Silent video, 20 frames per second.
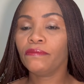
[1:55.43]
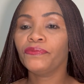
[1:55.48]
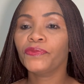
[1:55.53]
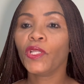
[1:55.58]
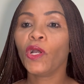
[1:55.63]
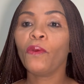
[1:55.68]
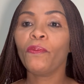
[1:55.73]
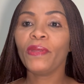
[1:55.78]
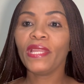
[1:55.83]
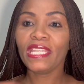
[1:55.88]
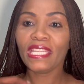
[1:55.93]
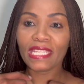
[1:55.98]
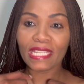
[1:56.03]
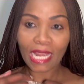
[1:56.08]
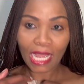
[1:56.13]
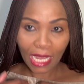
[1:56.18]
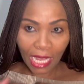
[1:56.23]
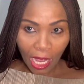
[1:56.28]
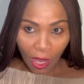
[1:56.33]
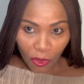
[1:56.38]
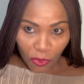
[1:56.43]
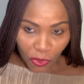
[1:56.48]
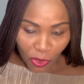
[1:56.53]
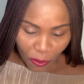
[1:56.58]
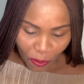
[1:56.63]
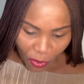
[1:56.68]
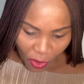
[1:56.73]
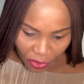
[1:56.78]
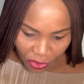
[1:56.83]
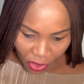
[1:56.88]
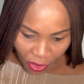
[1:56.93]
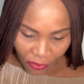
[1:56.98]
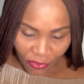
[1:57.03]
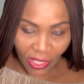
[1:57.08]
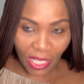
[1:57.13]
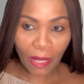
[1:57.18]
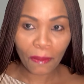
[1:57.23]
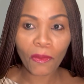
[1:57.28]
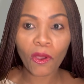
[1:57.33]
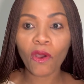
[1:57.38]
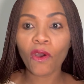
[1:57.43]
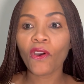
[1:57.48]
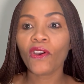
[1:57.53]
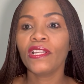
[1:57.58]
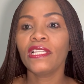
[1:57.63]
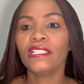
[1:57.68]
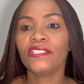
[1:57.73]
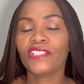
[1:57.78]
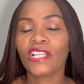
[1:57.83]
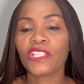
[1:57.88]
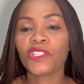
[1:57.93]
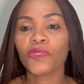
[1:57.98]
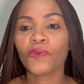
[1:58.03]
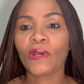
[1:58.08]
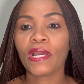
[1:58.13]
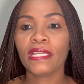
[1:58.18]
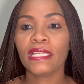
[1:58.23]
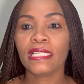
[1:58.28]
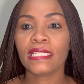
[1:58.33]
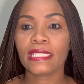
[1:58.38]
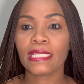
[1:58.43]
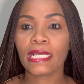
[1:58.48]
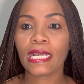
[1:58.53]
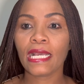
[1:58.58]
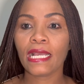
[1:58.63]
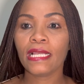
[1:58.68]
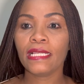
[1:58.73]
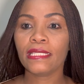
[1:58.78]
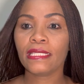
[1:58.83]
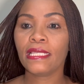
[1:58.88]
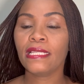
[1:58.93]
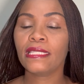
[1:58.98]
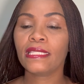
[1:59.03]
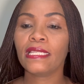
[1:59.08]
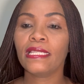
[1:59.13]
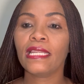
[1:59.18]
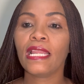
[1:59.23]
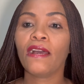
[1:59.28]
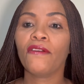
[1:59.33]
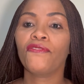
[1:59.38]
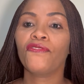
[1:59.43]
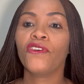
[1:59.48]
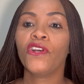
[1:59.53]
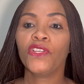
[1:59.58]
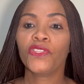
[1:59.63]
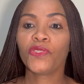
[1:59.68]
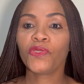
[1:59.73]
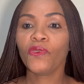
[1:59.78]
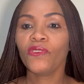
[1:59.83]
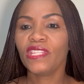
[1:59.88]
open an account with both of them, or only just one is enough? So